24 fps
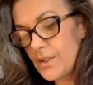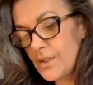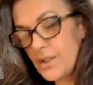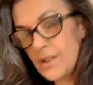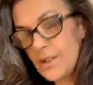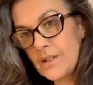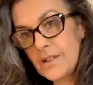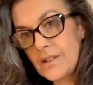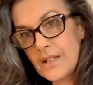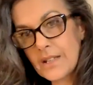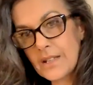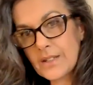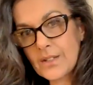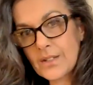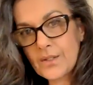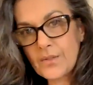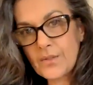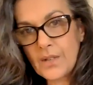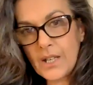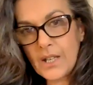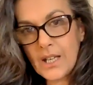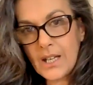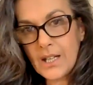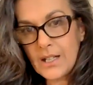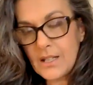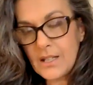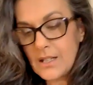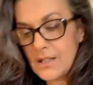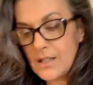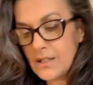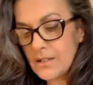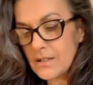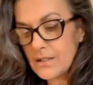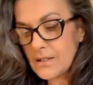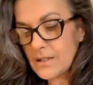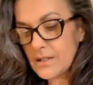the next three
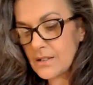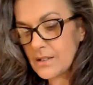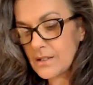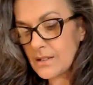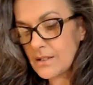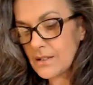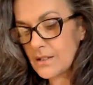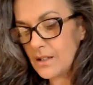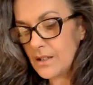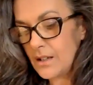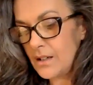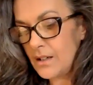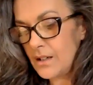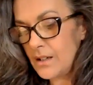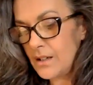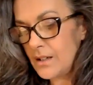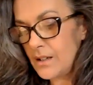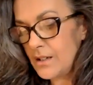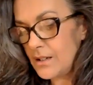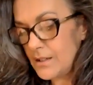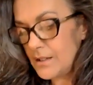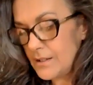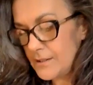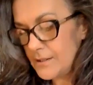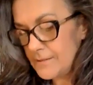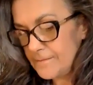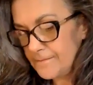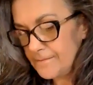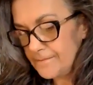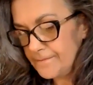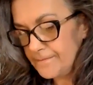cards are